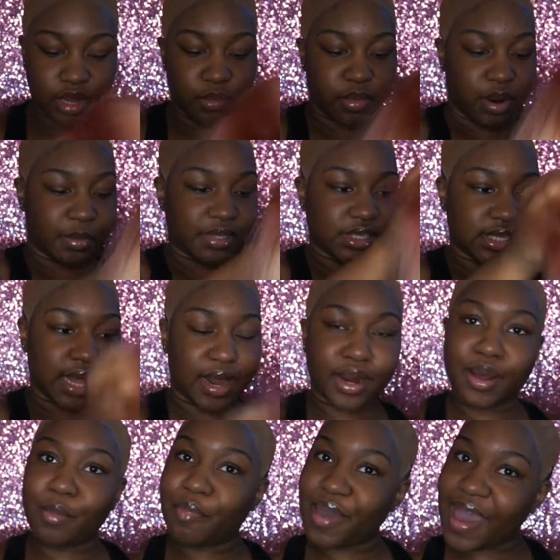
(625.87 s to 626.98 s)
but I'm gonna slide
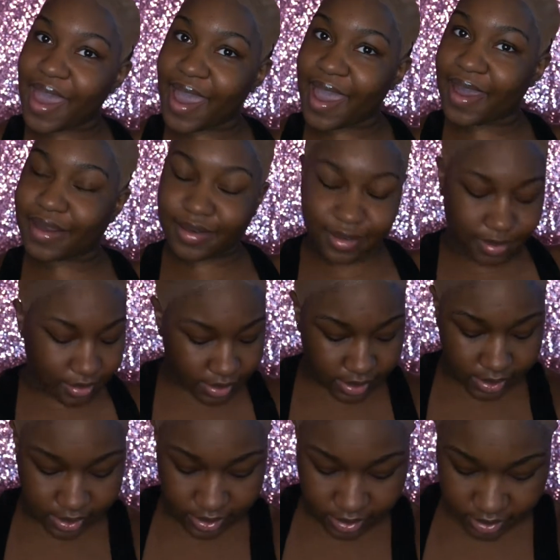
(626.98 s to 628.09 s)
her back,
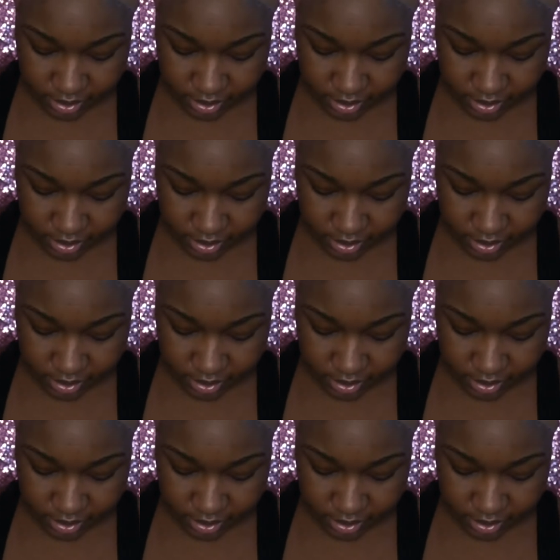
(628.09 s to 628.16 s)
okay?